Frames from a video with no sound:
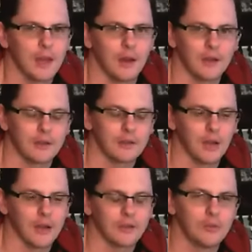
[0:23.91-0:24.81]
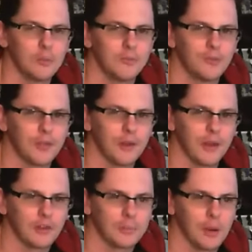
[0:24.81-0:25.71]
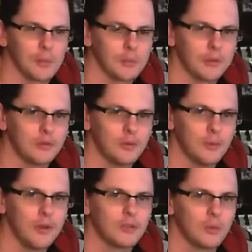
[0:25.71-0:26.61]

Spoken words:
and I assume for the next probably 2 weeks,